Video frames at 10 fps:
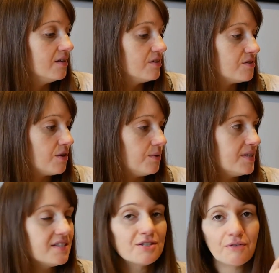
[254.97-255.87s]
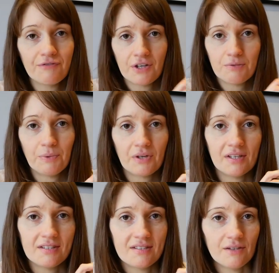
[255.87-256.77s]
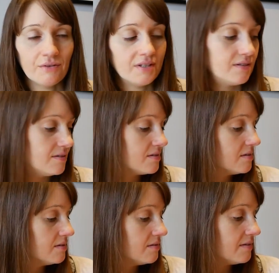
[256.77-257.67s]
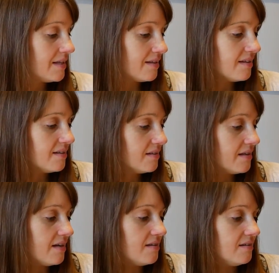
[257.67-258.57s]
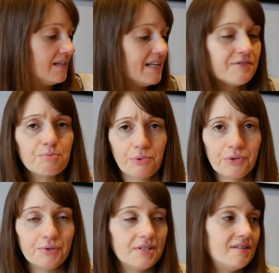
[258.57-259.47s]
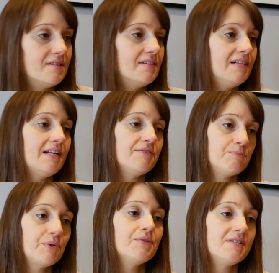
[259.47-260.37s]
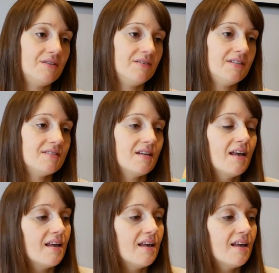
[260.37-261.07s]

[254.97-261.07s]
So this is the first book in a series, I think. Yeah, Lilith's Brood series.